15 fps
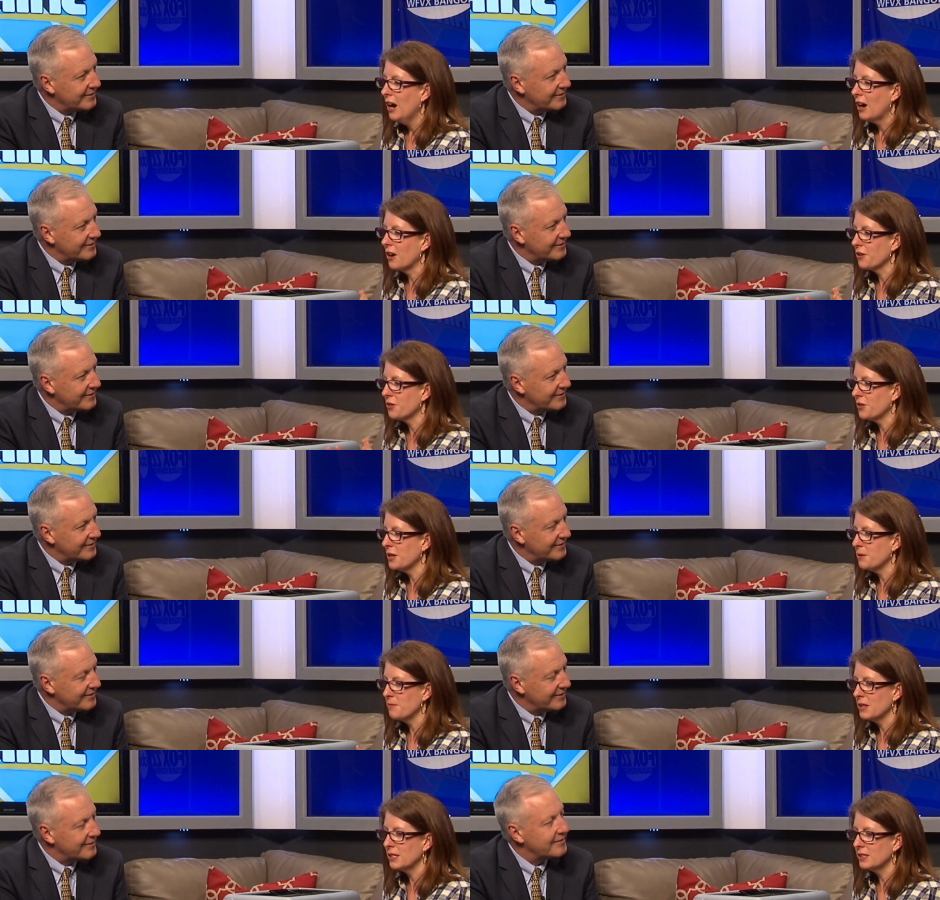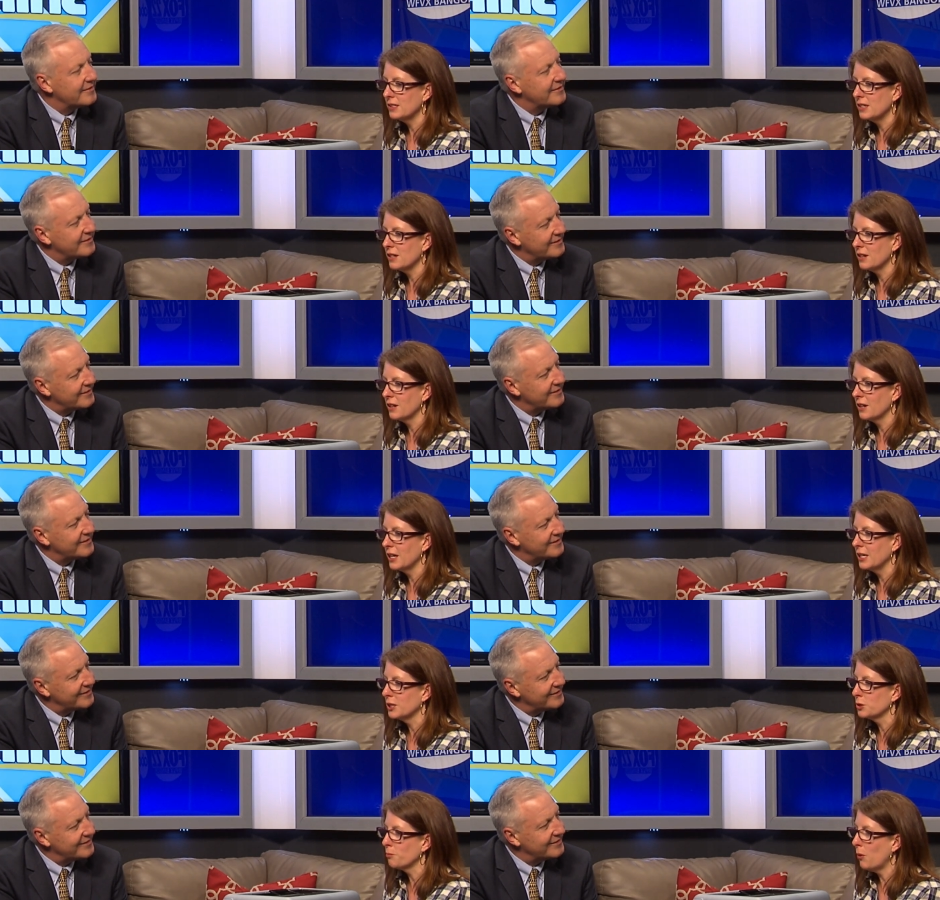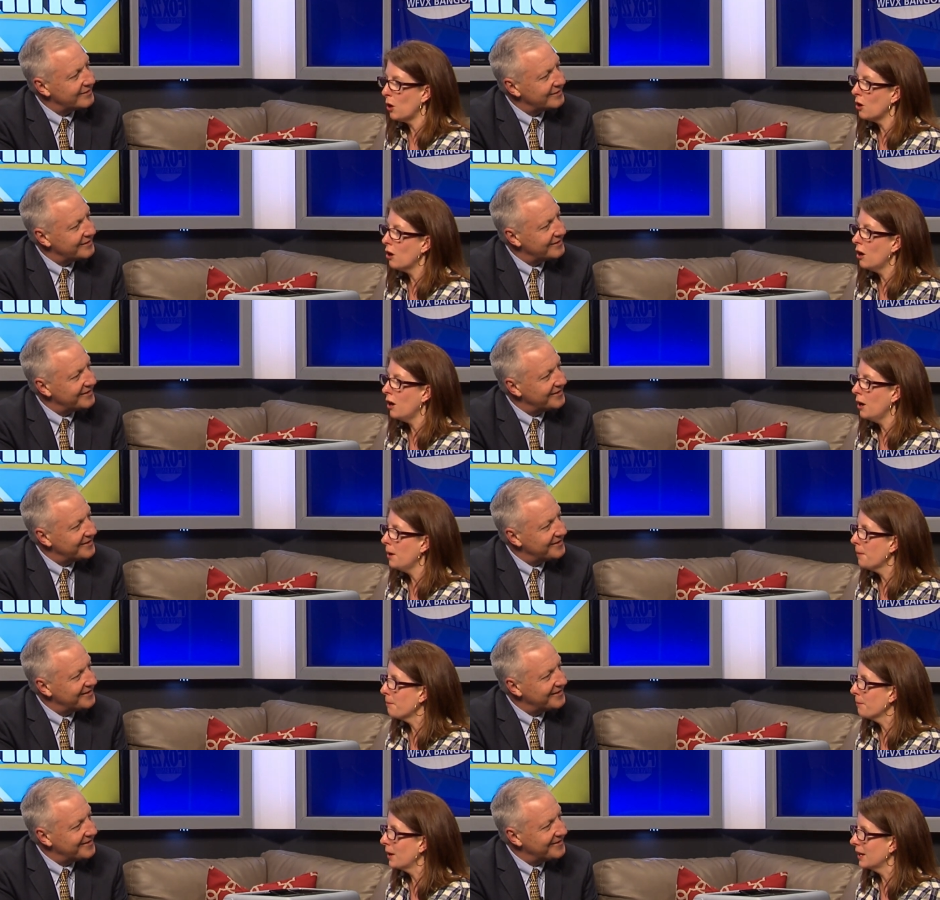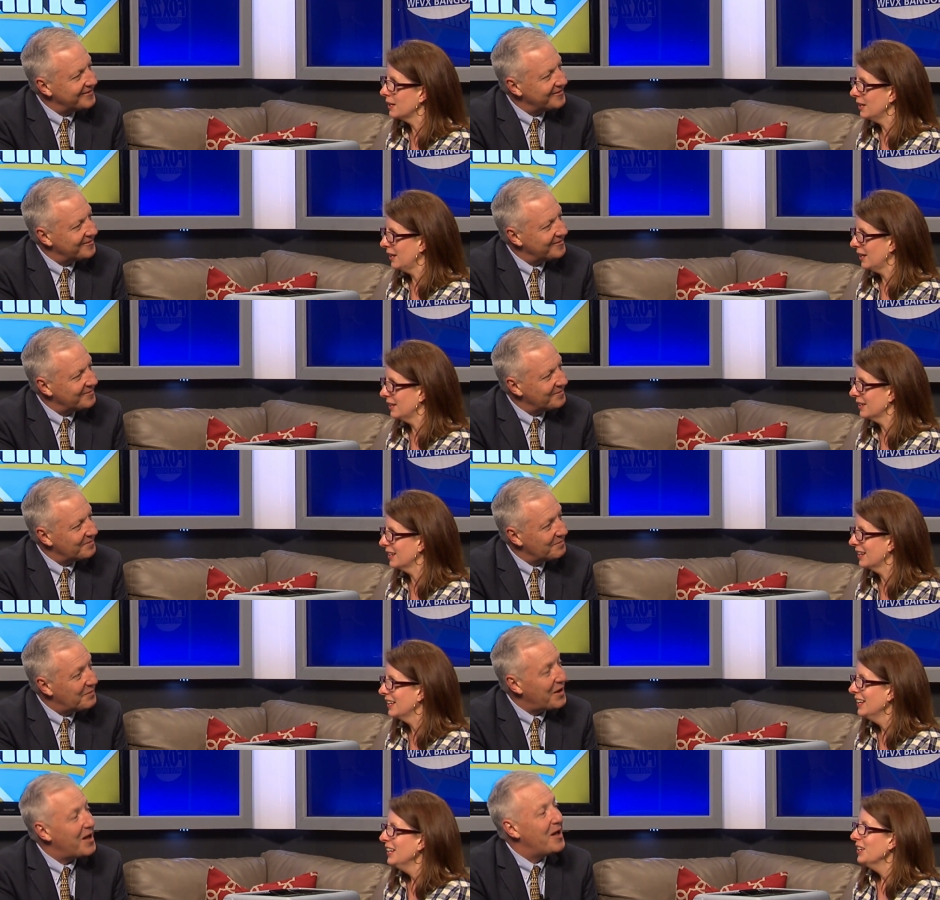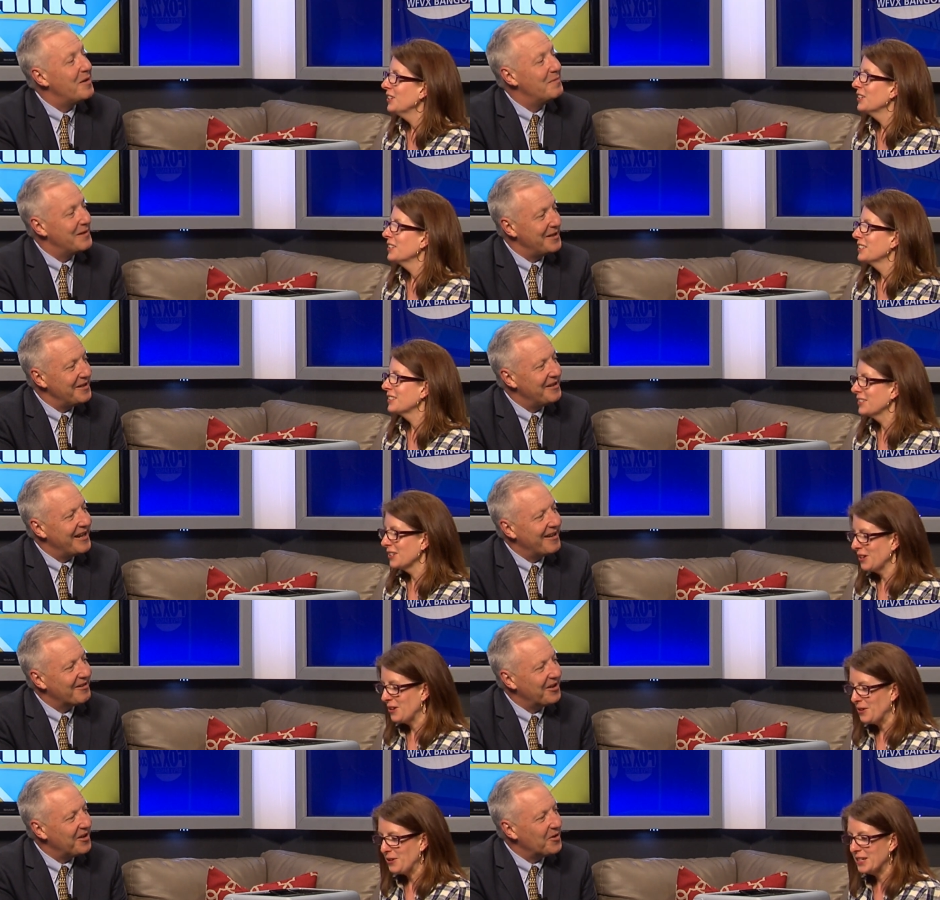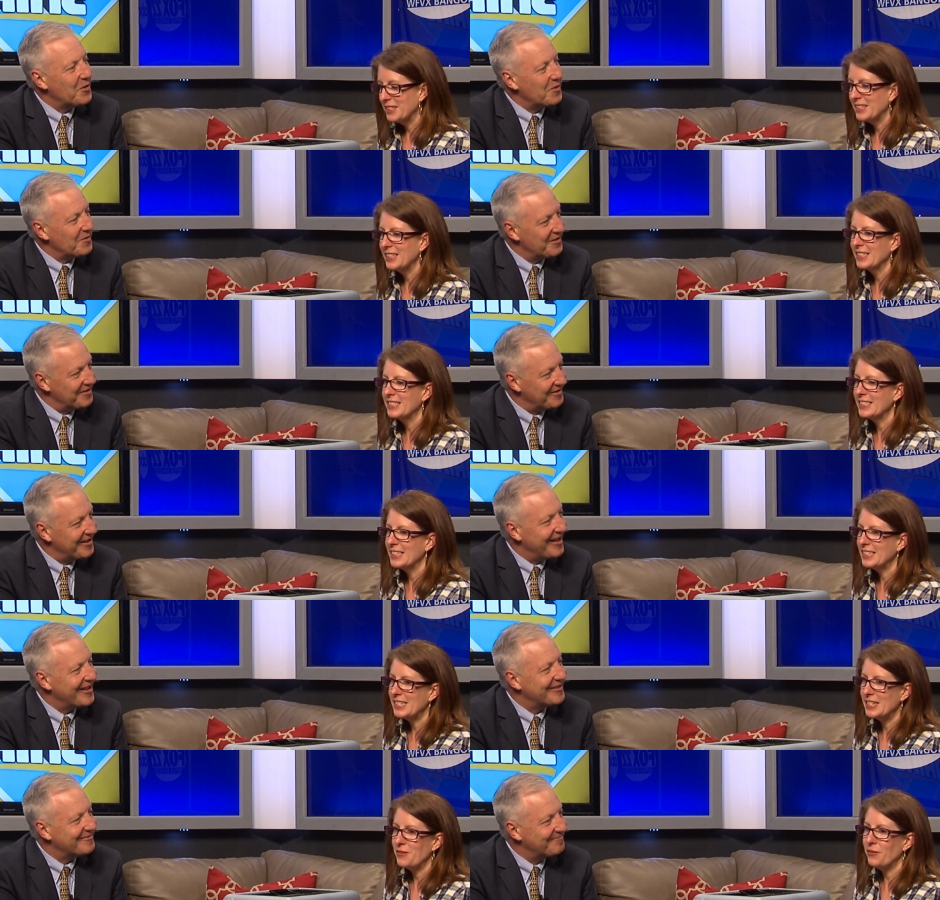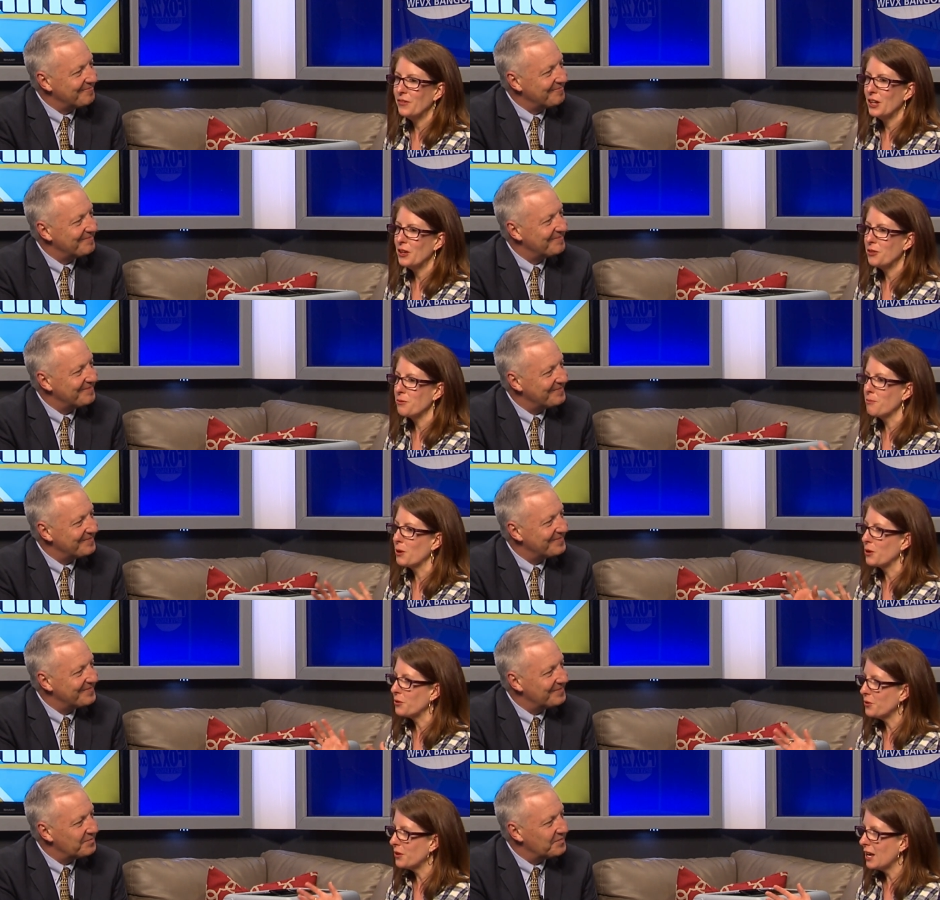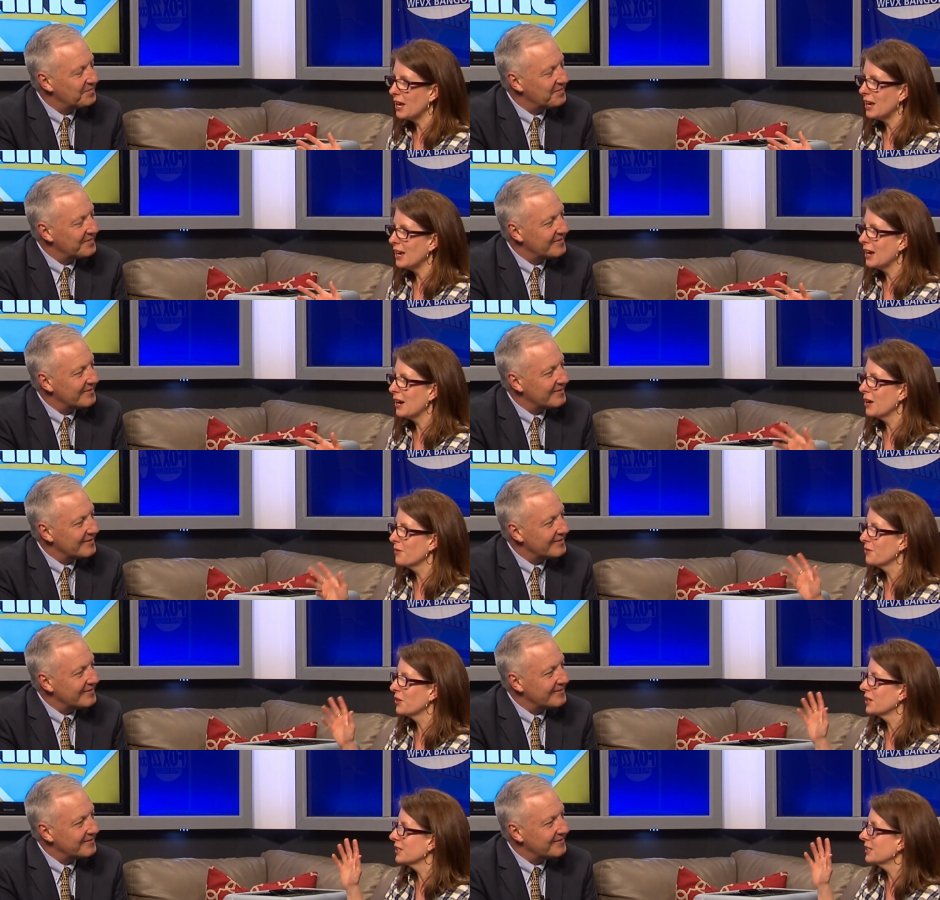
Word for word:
Speaker 1: Our theme this year is Paw Bunyan. Paw Bunyan, So it's the 65th yeah. birthday of the